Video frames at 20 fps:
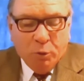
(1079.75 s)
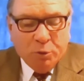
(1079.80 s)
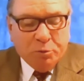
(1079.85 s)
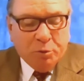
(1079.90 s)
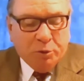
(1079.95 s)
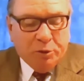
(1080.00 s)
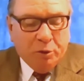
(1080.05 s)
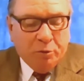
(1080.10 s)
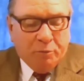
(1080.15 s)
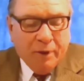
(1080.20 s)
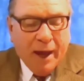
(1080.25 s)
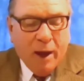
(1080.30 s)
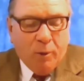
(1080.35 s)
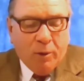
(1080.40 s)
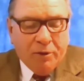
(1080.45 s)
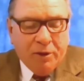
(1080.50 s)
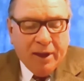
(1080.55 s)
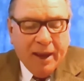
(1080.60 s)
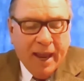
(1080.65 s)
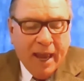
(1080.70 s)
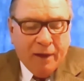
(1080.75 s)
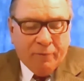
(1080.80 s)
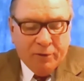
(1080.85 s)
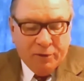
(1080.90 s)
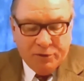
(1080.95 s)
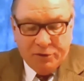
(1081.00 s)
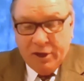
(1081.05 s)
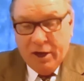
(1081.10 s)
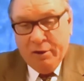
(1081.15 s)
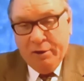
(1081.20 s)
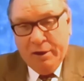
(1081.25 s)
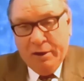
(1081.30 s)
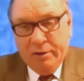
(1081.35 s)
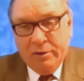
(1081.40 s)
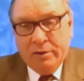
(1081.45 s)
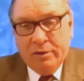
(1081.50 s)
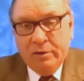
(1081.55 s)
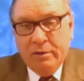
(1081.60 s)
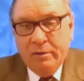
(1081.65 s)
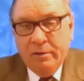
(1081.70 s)
which will devour the
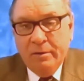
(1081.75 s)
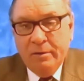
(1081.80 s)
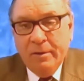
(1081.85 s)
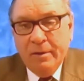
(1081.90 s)
adversaries.